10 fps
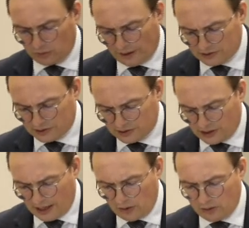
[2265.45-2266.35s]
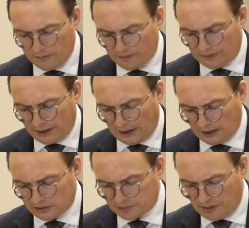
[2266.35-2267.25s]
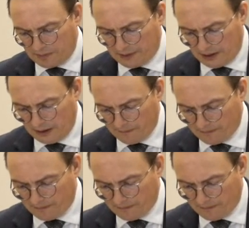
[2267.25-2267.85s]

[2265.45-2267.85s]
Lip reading: Wenceslao and Pepe,